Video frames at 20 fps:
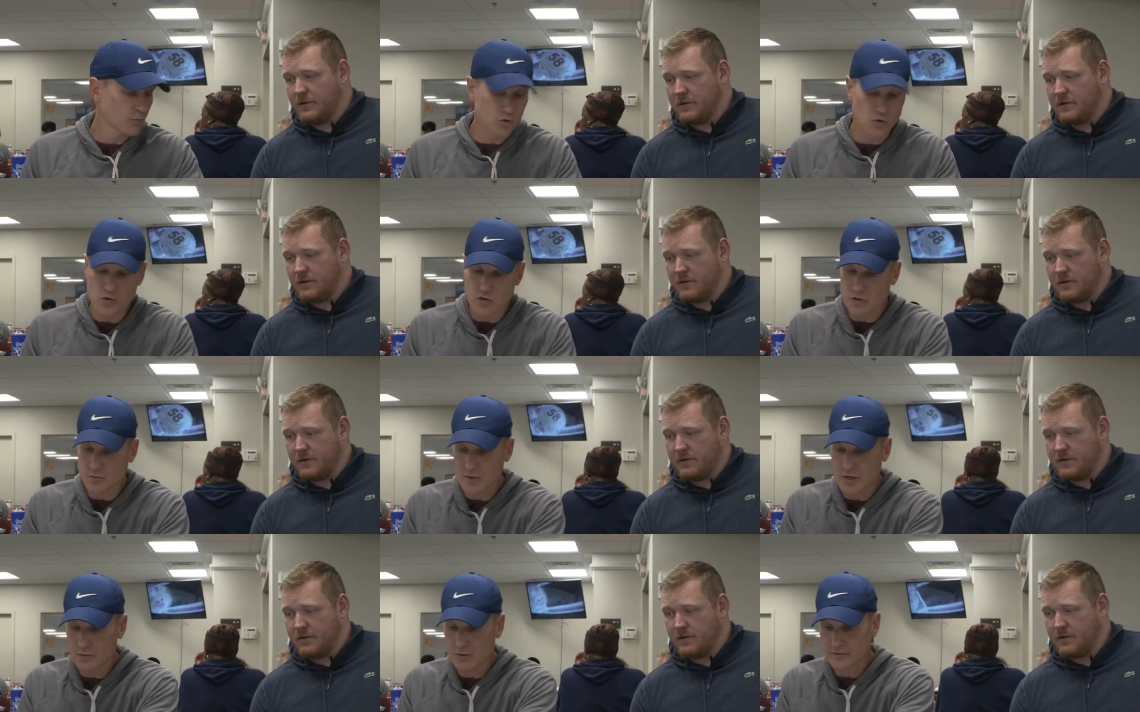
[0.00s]
Speaker 1: We're doing a
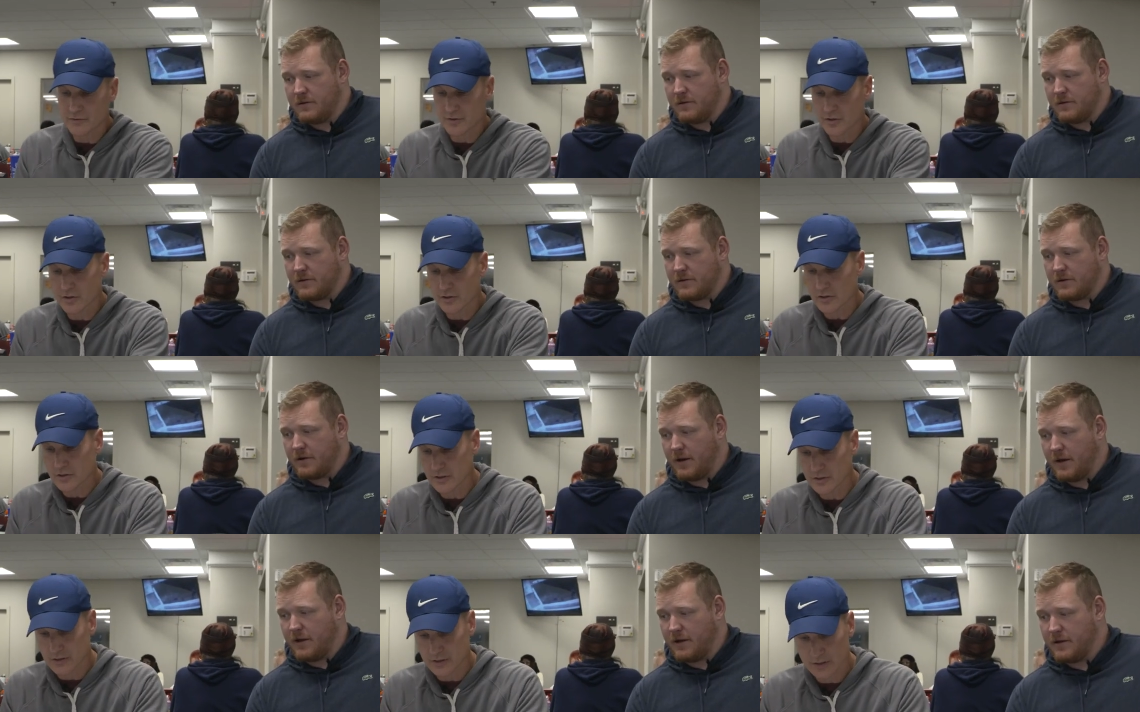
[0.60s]
small one first.
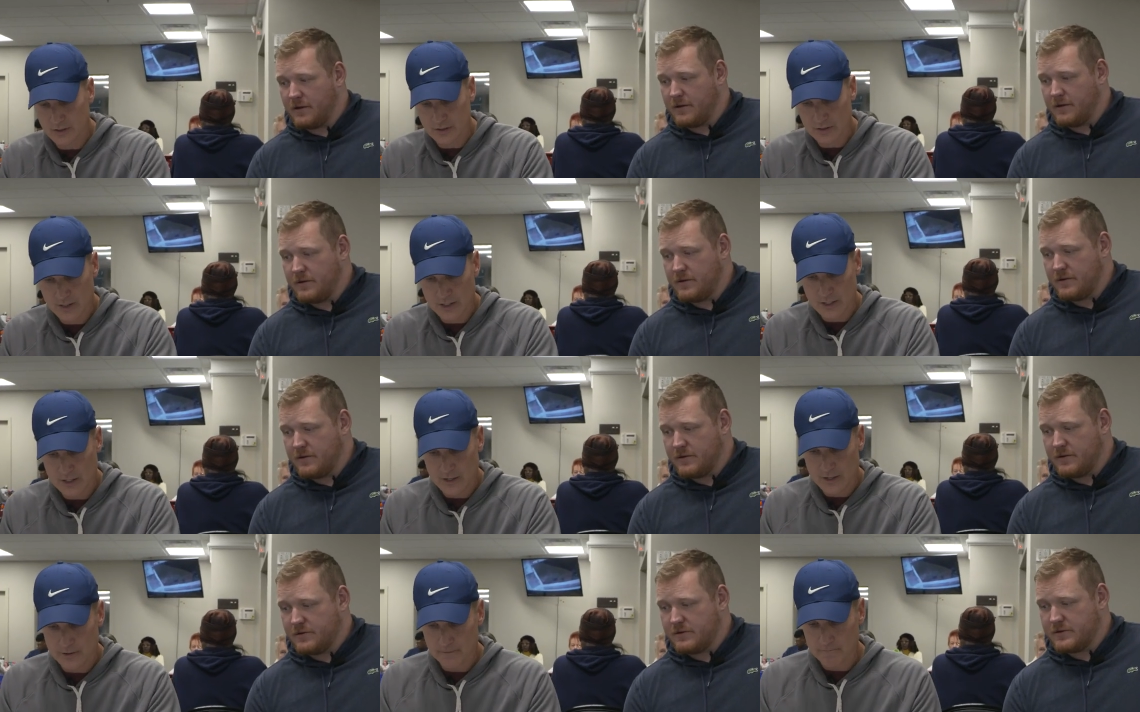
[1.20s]
Okay.
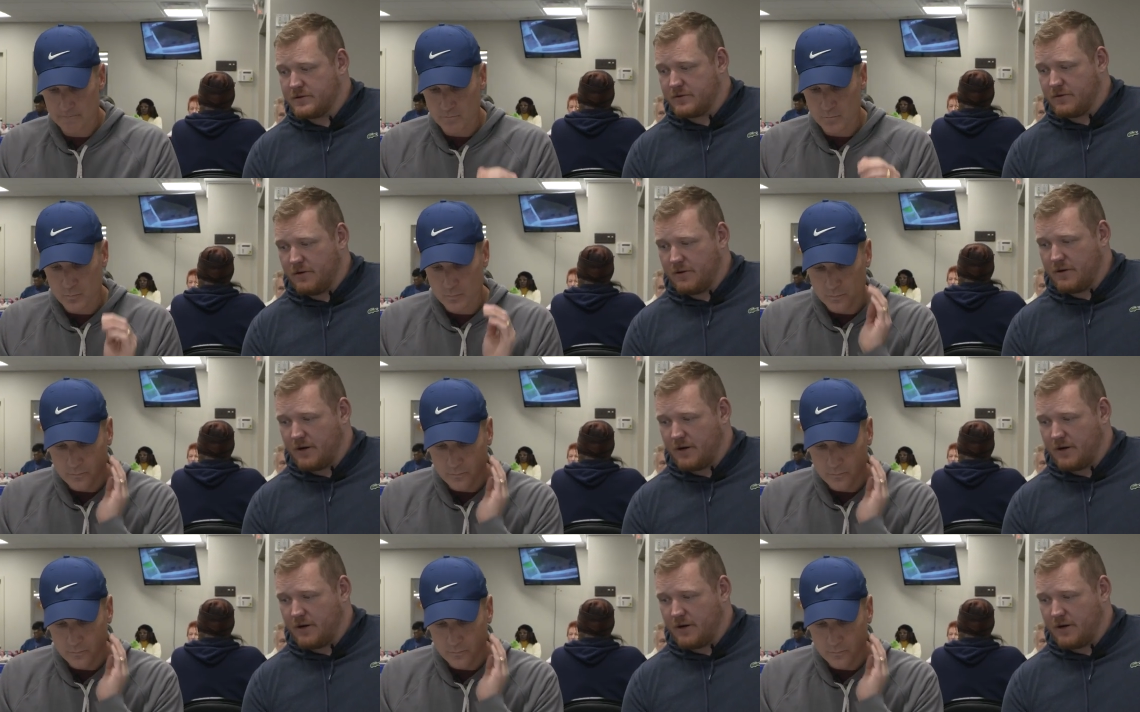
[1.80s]
Yep. Small one